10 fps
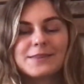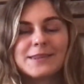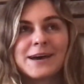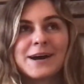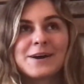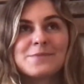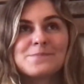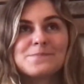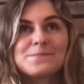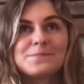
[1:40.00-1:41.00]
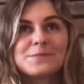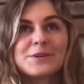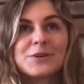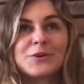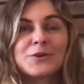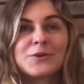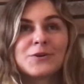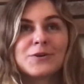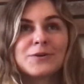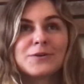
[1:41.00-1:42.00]
the
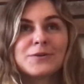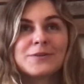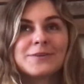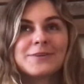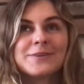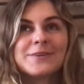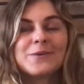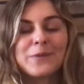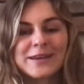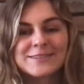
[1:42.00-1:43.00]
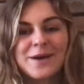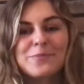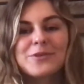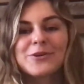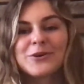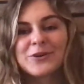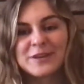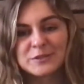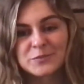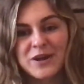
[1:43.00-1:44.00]
girl wakes up, the girl
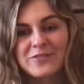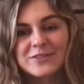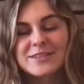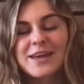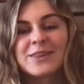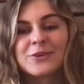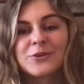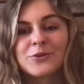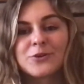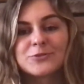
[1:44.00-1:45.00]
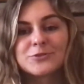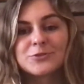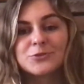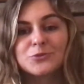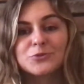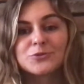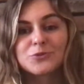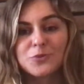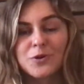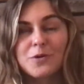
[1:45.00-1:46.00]
eats breakfast, and the girl goes to
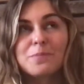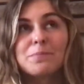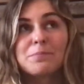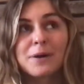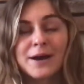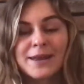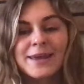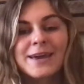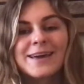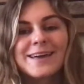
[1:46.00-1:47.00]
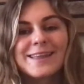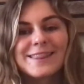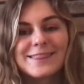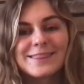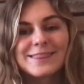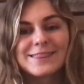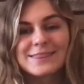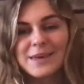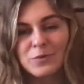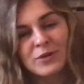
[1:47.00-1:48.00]
school. But
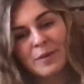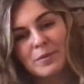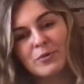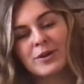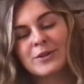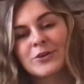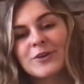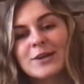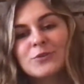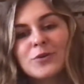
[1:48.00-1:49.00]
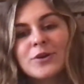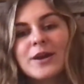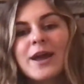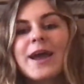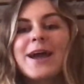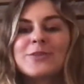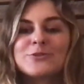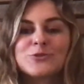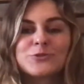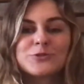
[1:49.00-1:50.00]
they will not be put in the correct order, and the
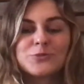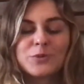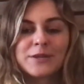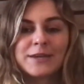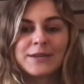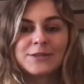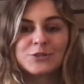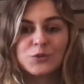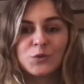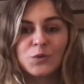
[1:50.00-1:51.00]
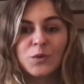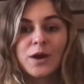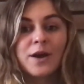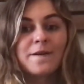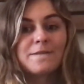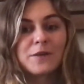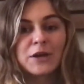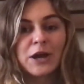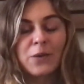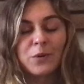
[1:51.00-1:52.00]
students will need to
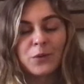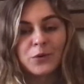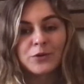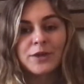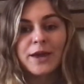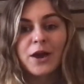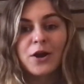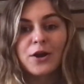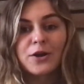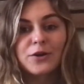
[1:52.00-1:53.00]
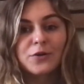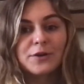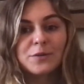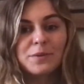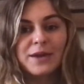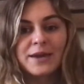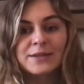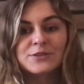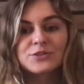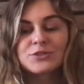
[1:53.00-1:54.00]
figure out what order they are going to be in.
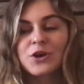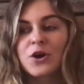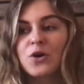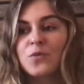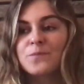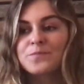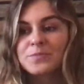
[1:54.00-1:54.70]
So